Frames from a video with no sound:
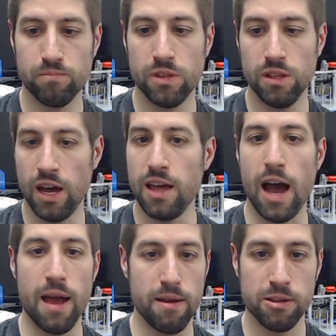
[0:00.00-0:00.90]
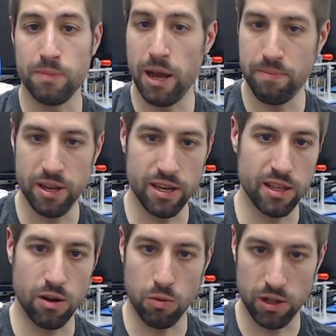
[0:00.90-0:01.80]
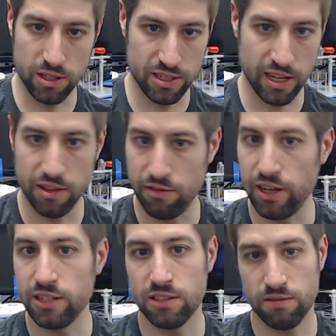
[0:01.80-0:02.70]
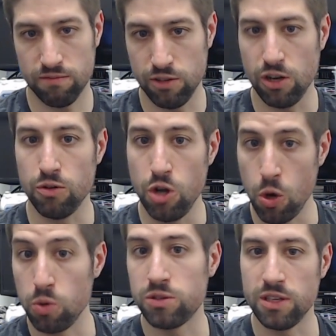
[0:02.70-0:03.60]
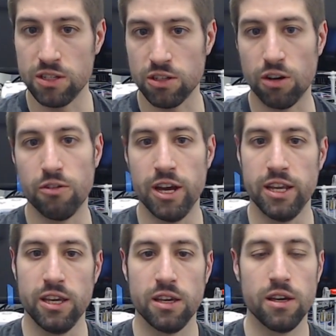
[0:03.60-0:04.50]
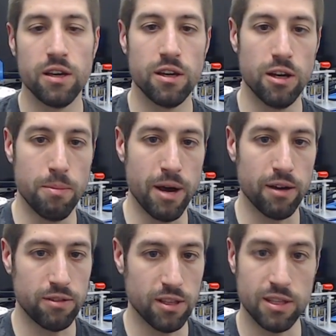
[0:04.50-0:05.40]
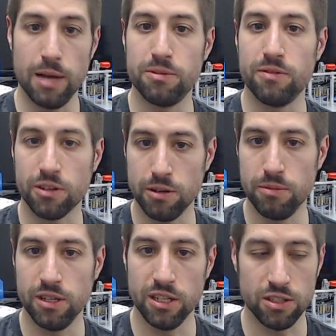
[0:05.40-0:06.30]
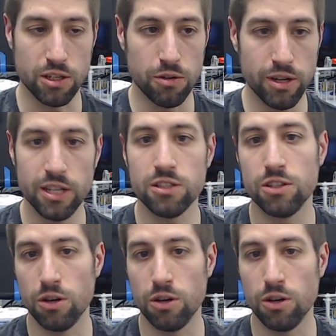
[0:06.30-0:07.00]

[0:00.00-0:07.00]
it's my opinion that a well-designed device, you know, knows this already about the types of equipment needs to go in it. So